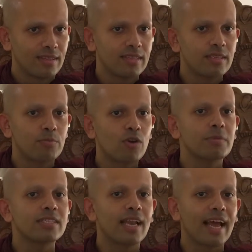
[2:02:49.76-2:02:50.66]
There's a
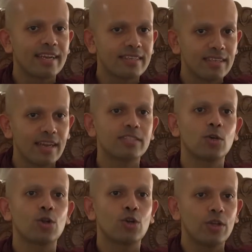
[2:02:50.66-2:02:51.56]
promised land.
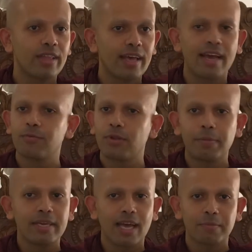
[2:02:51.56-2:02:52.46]
Let's all go there and we'll
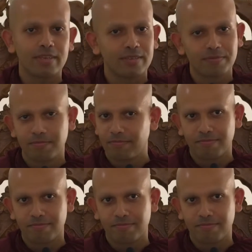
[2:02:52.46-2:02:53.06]
be happy.